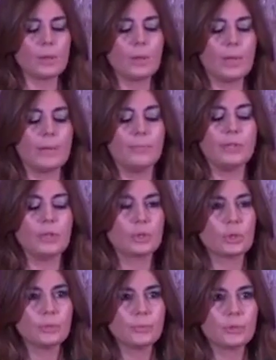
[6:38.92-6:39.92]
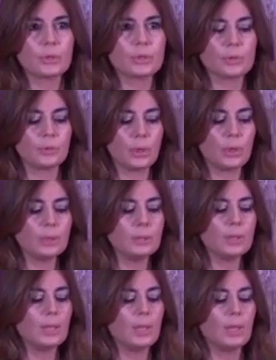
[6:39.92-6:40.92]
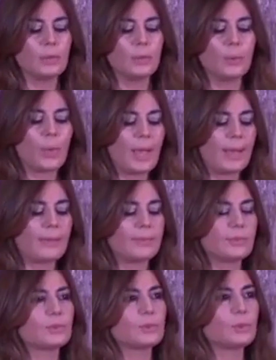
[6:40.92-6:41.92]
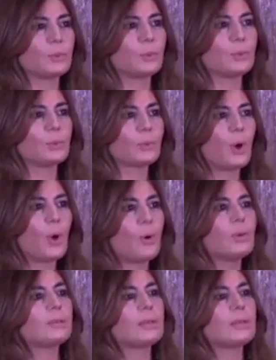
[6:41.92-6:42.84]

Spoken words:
A vision, first of all. You have to know,